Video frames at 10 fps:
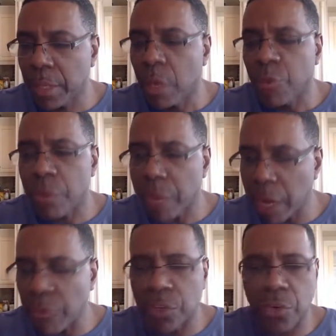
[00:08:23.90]
from
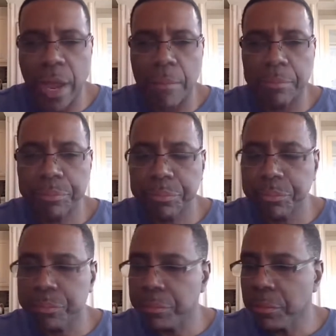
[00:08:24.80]
every trap
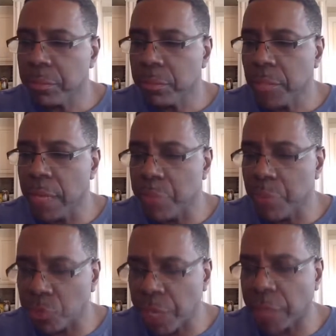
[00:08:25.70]
and
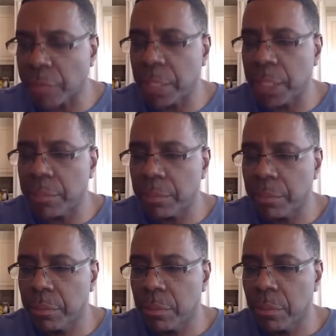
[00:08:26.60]
protect me
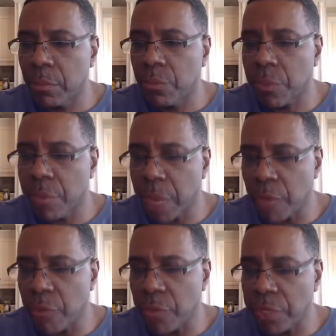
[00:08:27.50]
from
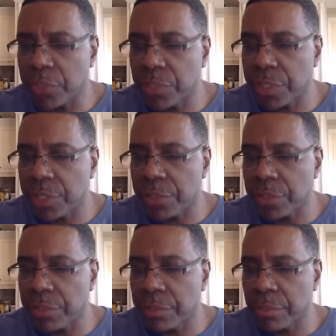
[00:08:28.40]
every
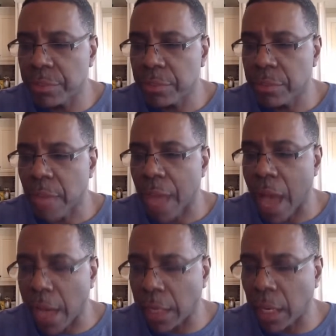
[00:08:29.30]
disease.
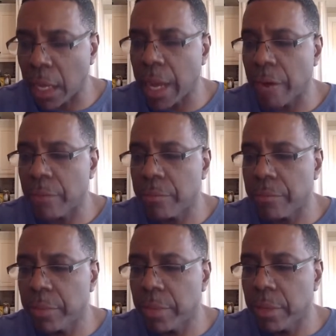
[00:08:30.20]
I declare
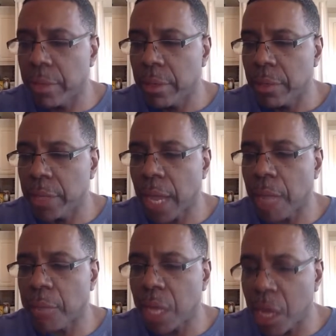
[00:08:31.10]
that I
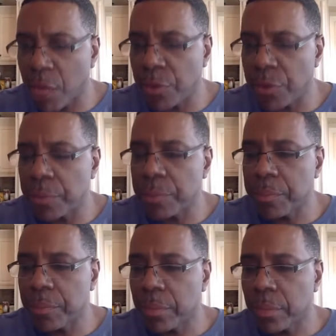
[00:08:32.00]
am covered
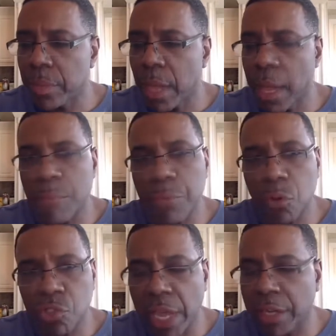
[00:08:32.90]
and
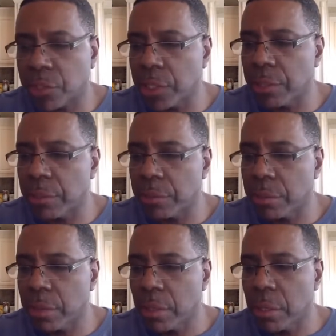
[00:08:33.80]
protected
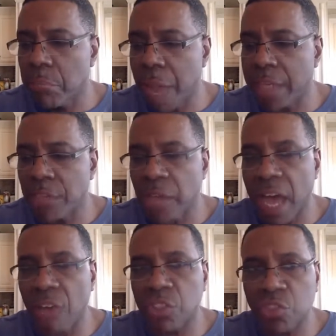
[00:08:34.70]
by his
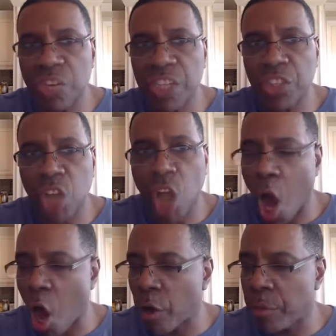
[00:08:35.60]
outstretched
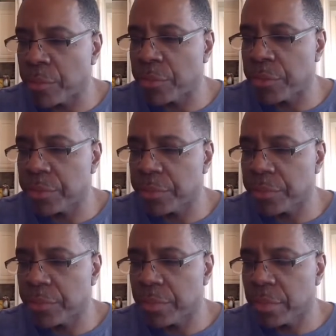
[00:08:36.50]
arms.
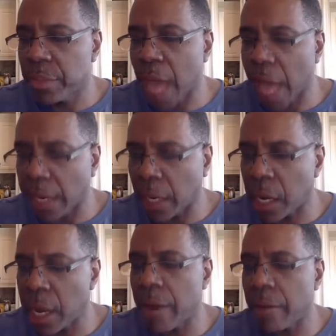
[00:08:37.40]
I
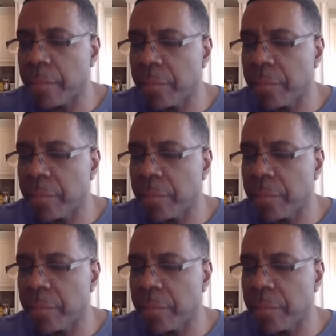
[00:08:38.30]
declare